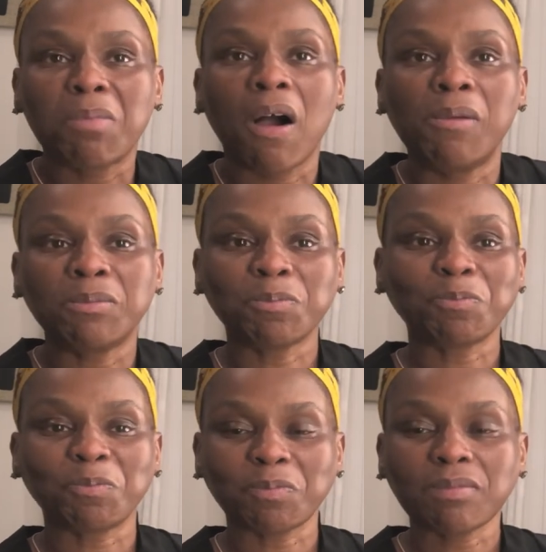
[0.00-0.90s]
but
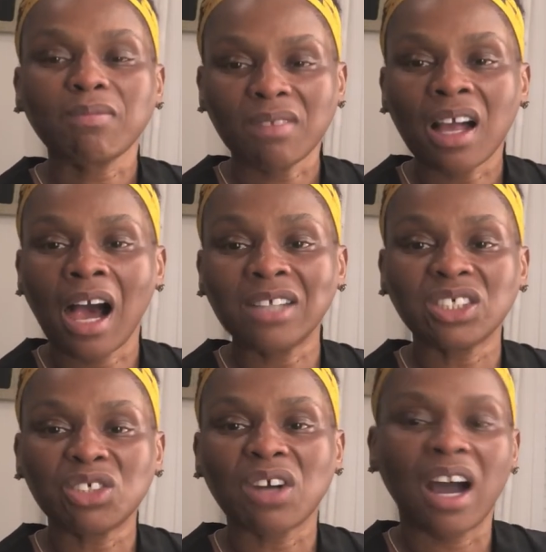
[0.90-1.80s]
I
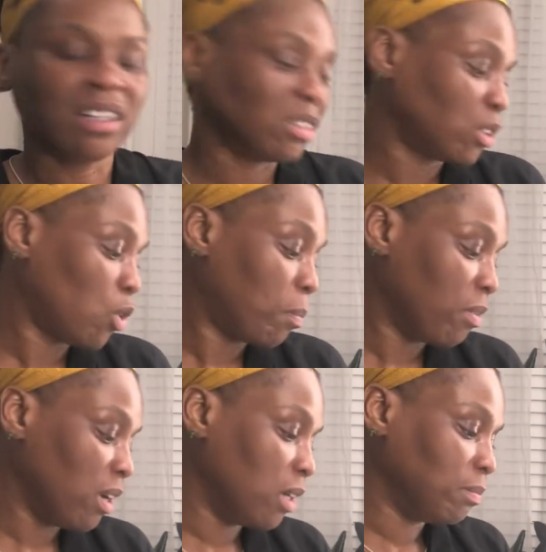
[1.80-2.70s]
say try it.
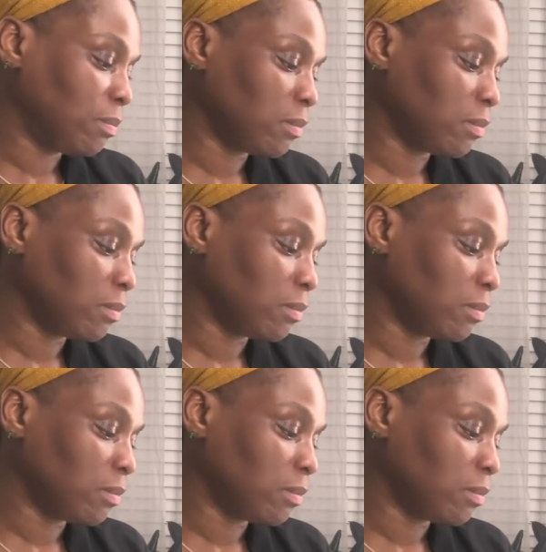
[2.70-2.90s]
Incorporate it.